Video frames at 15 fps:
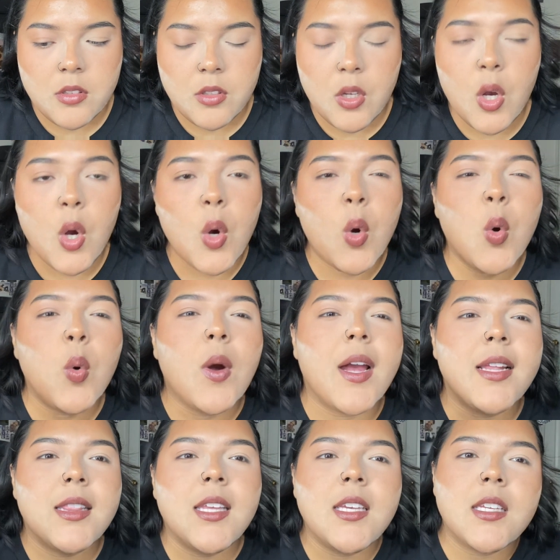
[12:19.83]
Oh, I
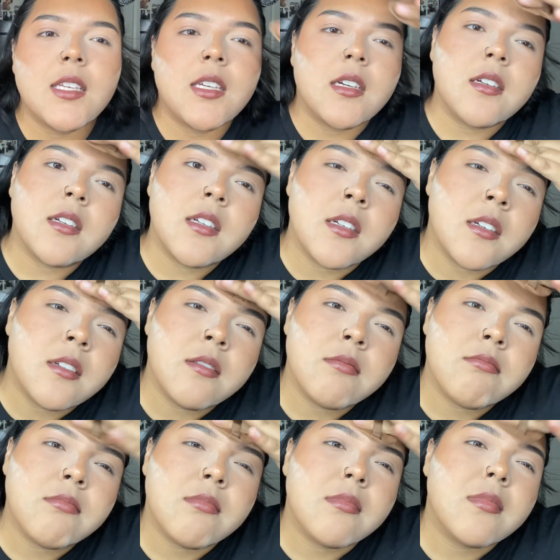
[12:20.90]
think
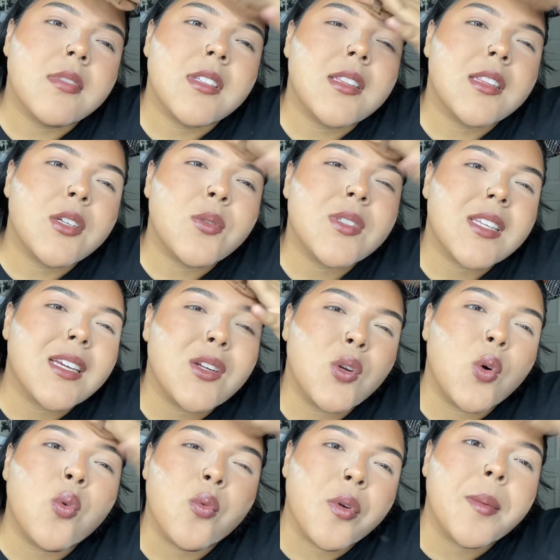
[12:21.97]
there was like no
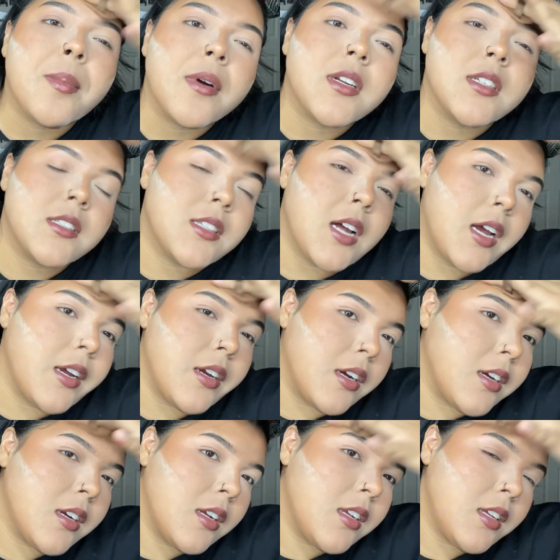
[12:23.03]
grip on his
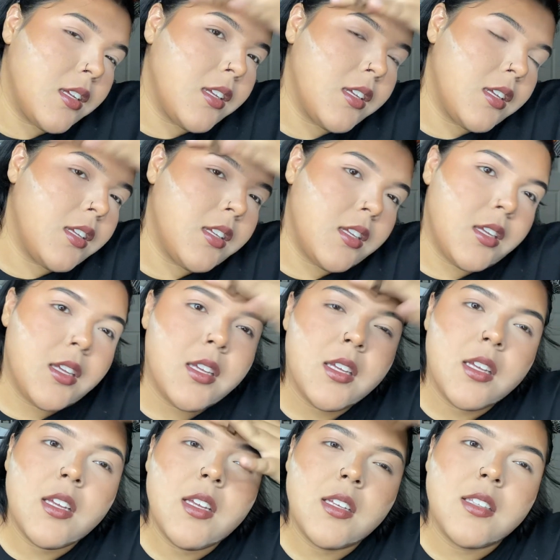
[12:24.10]
tire.
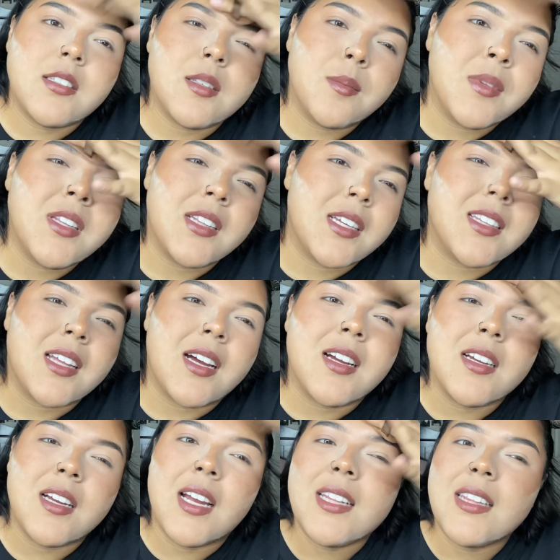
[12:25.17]
Something like that.
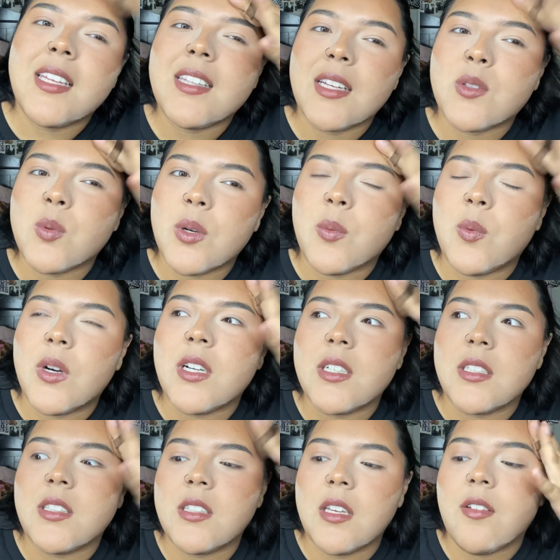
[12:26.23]
I think that's what it
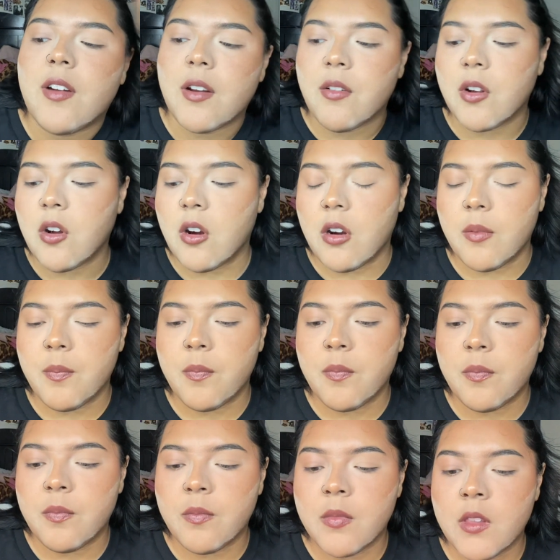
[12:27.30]
was, if I recall.
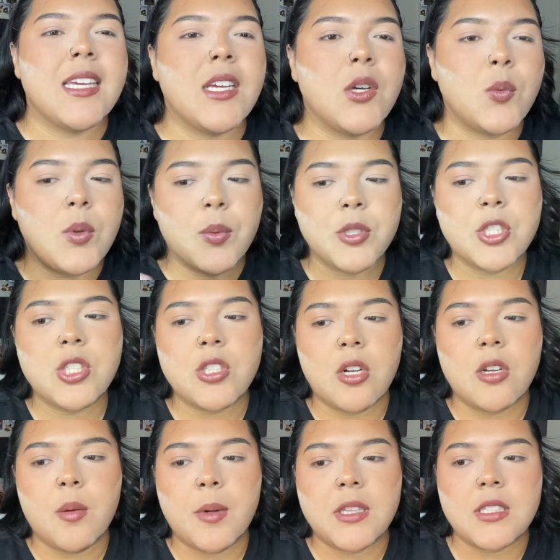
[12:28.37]
We were just talking
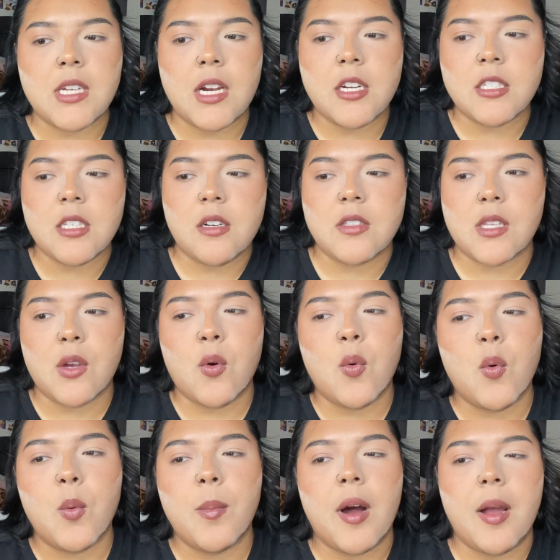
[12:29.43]
about the tires, and I was like,
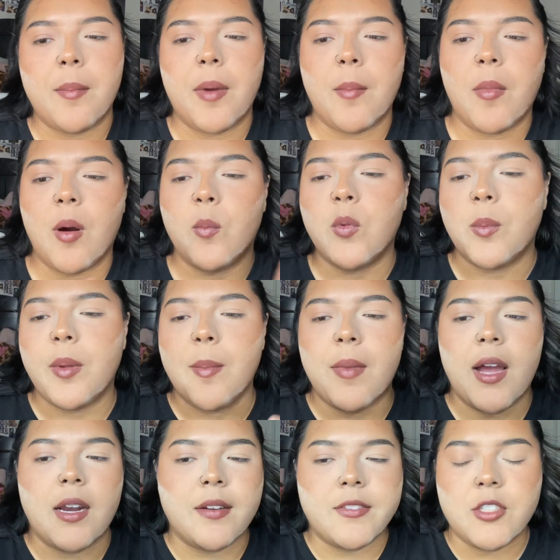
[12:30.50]
oh, bye. My mom would be
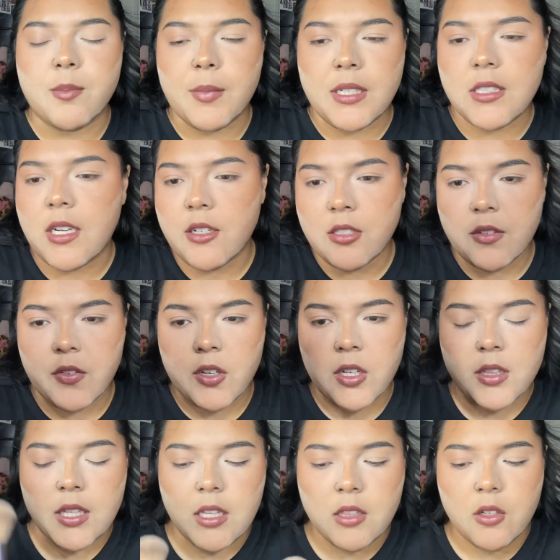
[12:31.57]
mad if my tires ever got
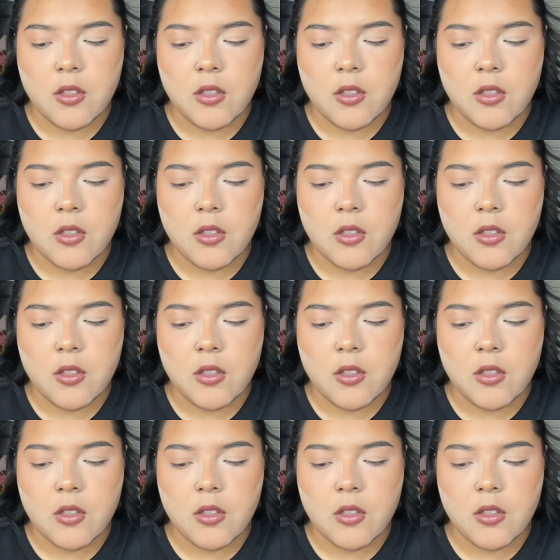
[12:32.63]
that low.